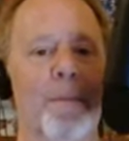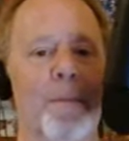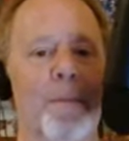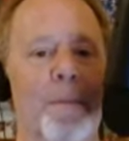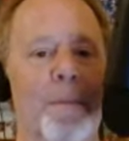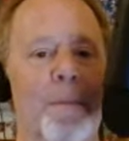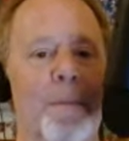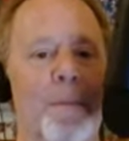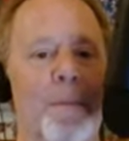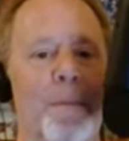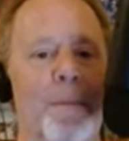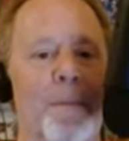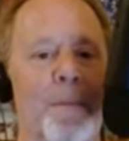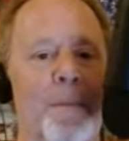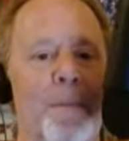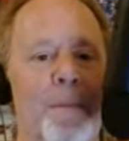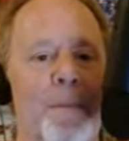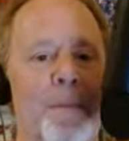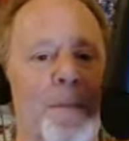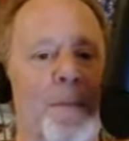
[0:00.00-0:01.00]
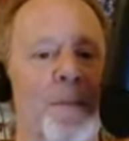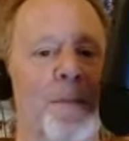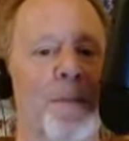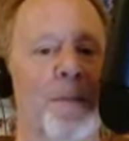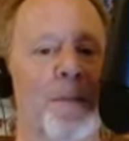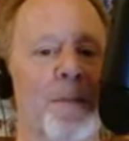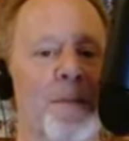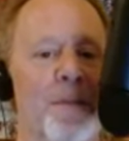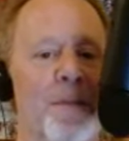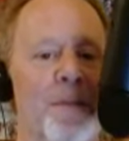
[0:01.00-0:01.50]

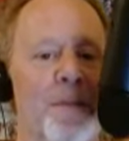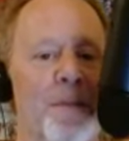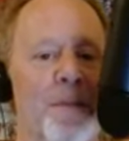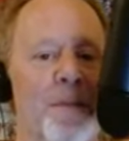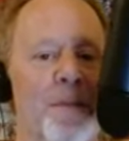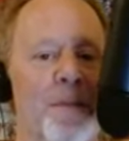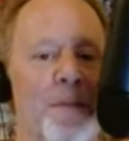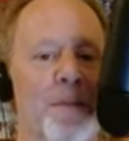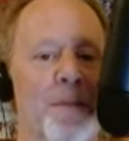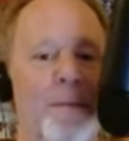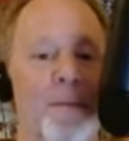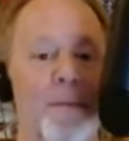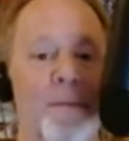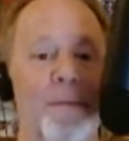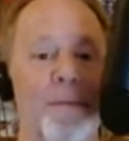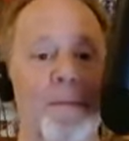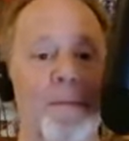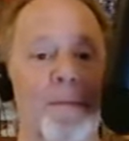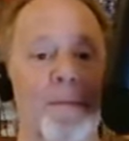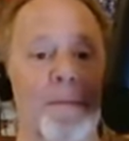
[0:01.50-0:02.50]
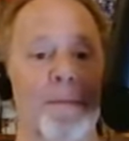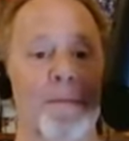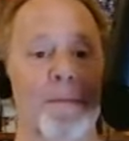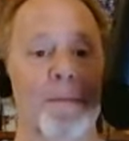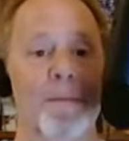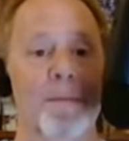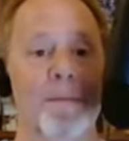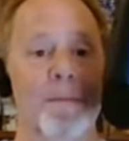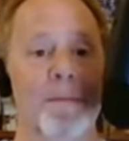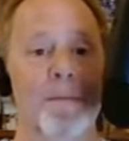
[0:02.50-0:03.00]

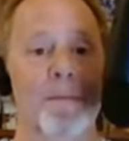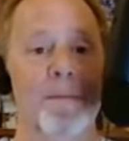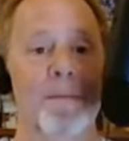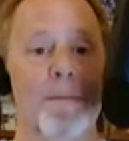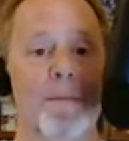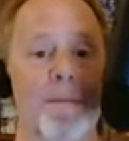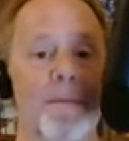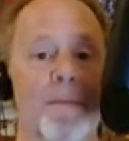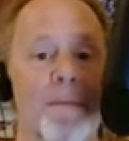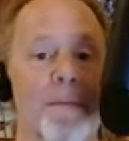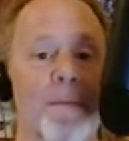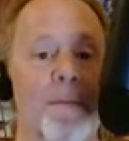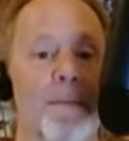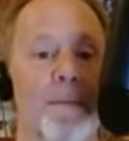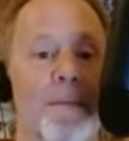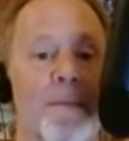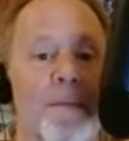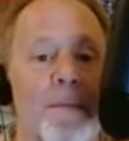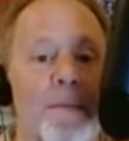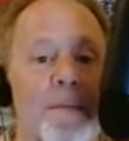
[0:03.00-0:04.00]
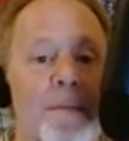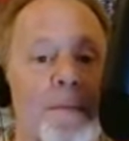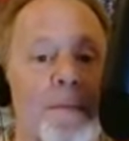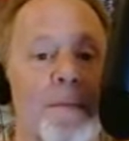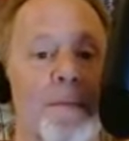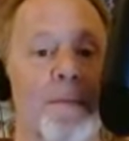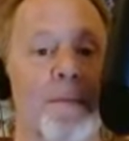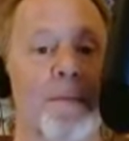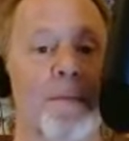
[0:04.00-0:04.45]
The person shown says nothing.